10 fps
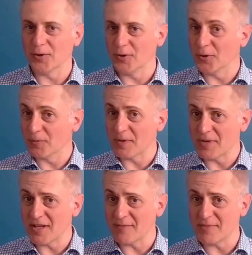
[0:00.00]
Or
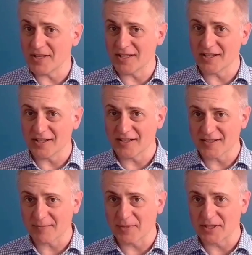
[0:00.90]
maybe bringing in
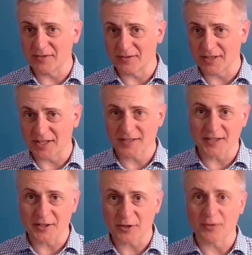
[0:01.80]
an
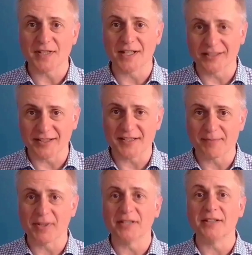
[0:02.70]
external consultant,
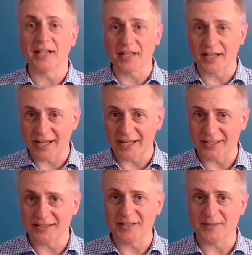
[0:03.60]
somebody that can
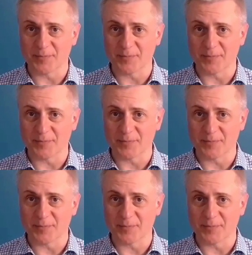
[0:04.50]
guide this